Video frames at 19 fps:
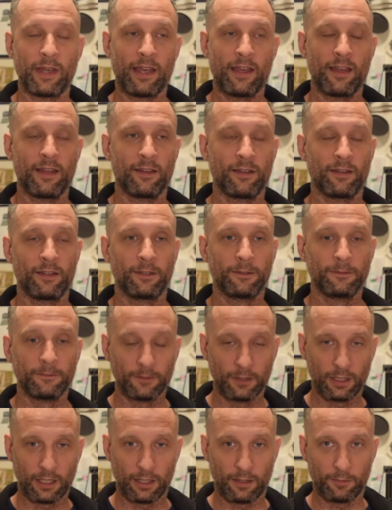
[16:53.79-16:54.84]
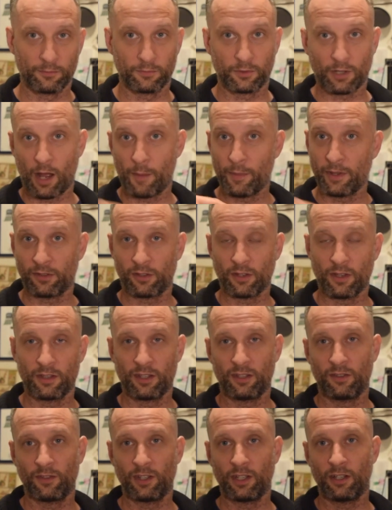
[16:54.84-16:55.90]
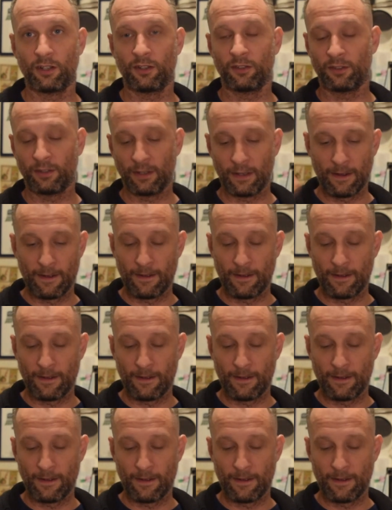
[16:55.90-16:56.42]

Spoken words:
and comments on these videos,